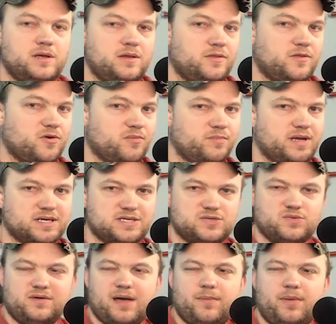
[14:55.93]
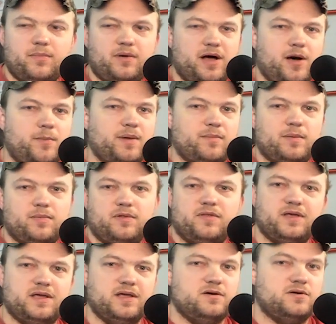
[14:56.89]
their best. We've got people helping people in
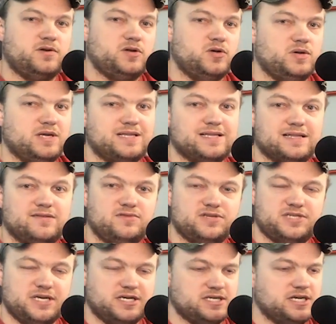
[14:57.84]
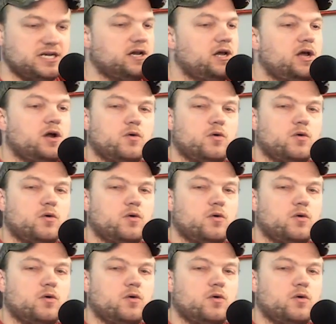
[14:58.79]
the guild to get to level 60.